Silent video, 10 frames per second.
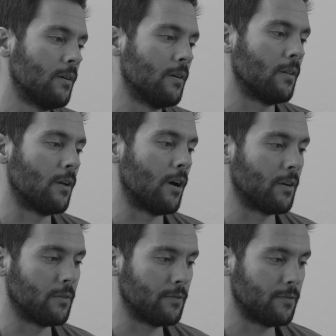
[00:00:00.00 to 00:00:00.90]
a
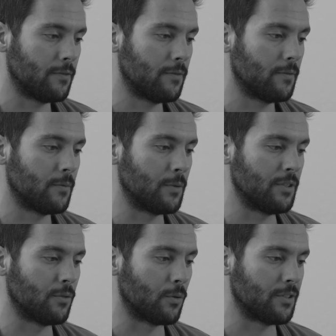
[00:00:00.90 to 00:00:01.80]
lot of
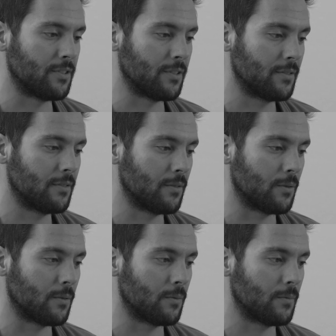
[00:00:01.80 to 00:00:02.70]
resources,
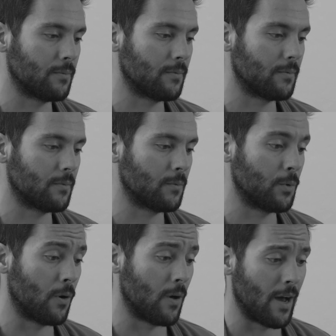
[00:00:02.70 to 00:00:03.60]
so
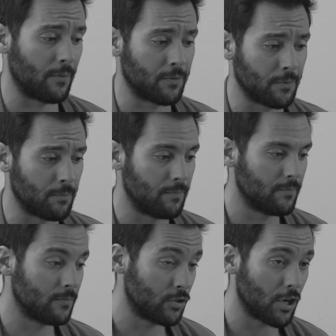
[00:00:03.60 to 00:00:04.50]
we all have to
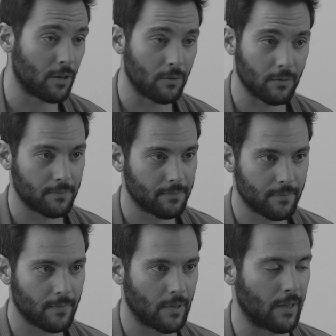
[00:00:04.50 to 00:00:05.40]
juggle,
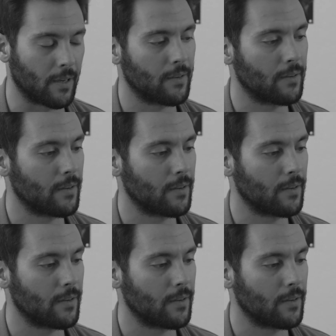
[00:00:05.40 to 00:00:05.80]
like